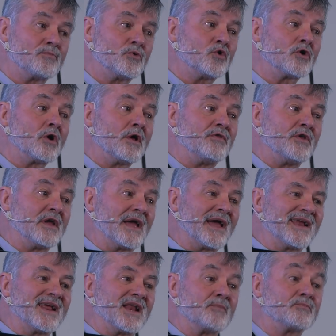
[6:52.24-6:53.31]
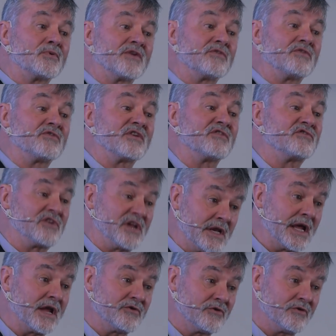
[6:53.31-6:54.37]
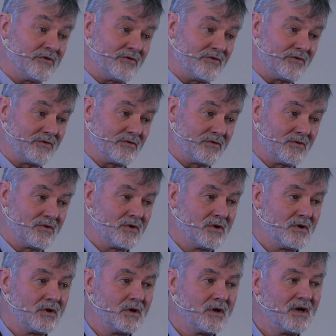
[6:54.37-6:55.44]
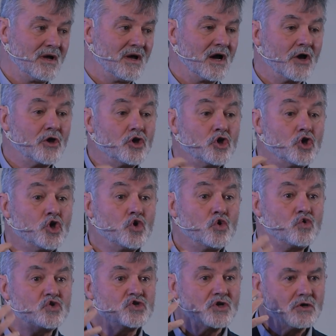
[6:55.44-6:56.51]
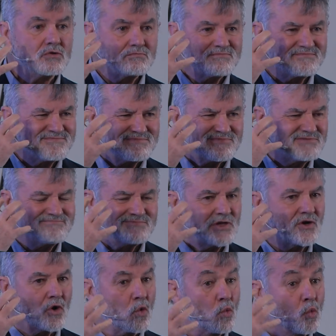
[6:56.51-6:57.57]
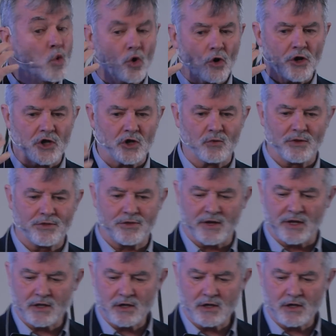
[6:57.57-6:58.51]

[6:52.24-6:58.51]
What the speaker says: are put on the antidepressants as teenagers. A huge, you know, worry, you would think.